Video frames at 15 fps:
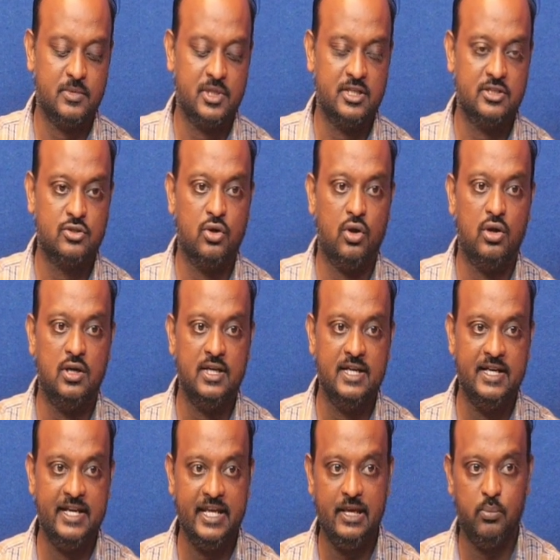that is called
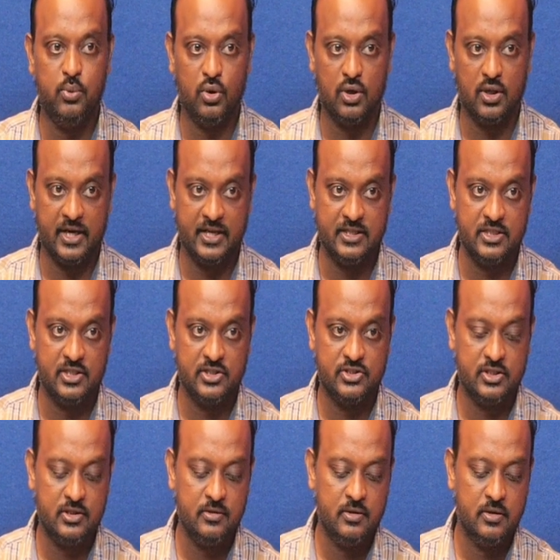
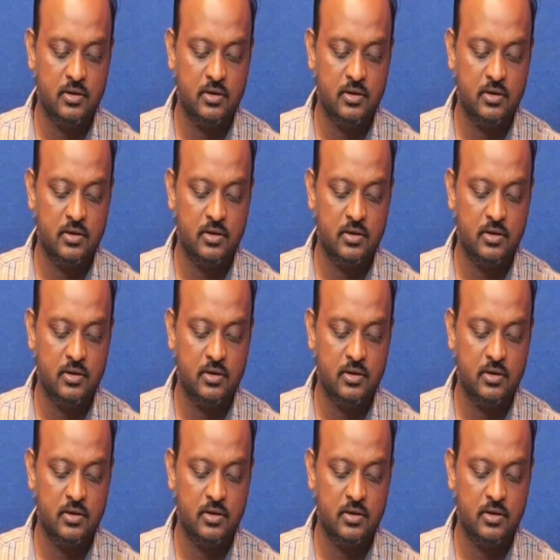depolarization.